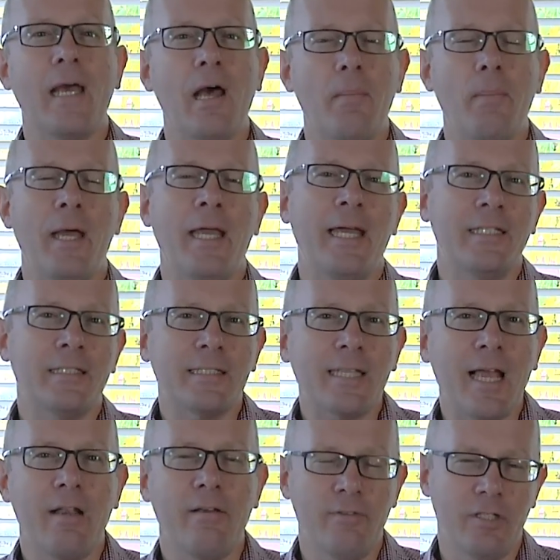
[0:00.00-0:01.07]
up against
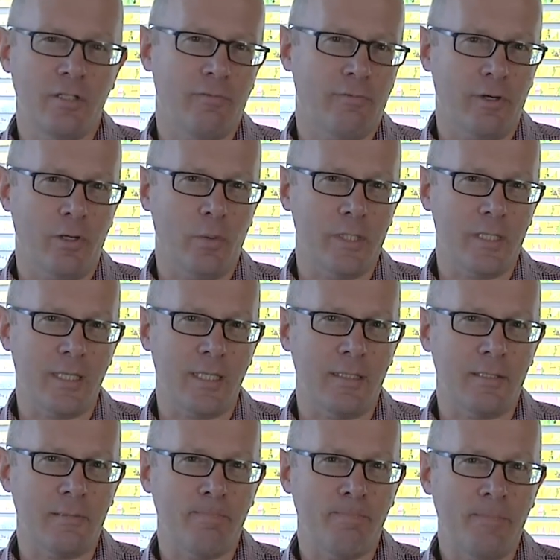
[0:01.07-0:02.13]
television
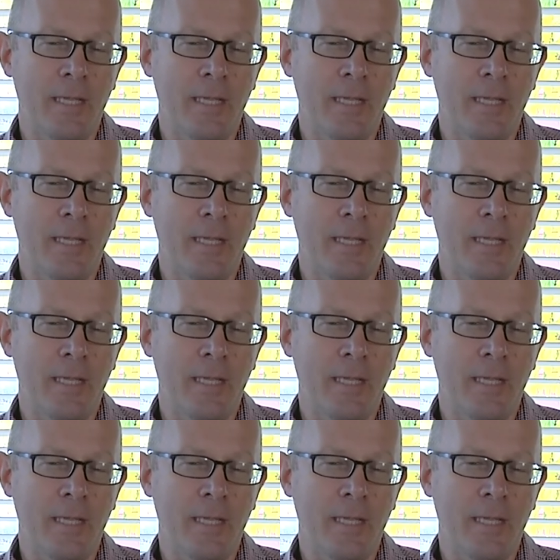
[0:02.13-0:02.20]
frequencies.